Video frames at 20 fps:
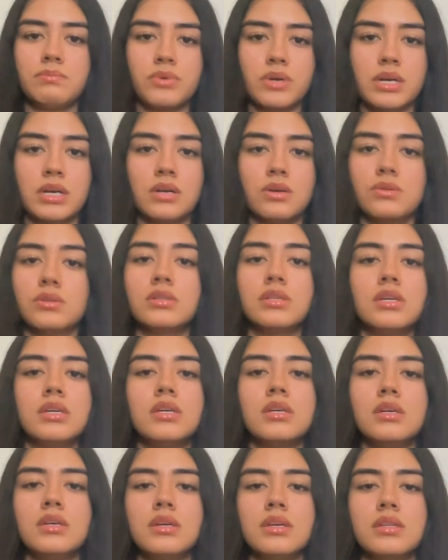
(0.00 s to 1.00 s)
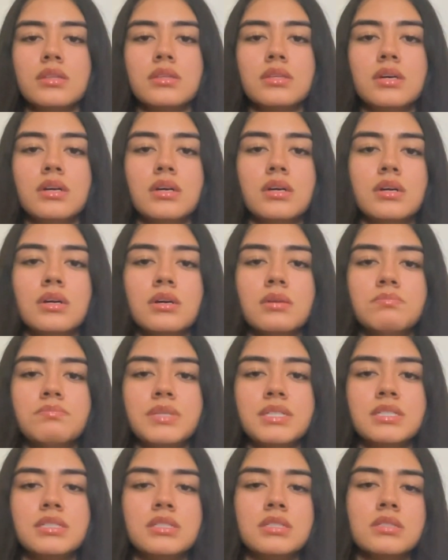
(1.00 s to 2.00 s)
brown. The
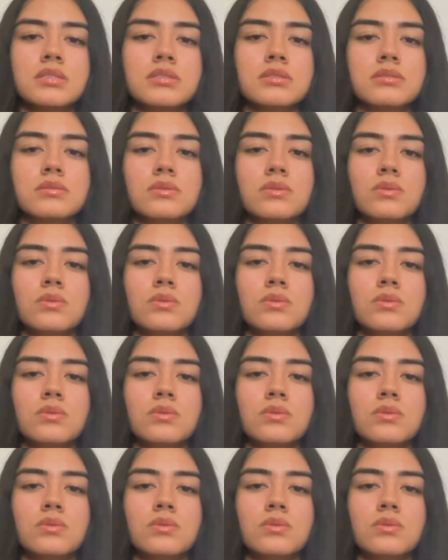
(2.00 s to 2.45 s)
Benedict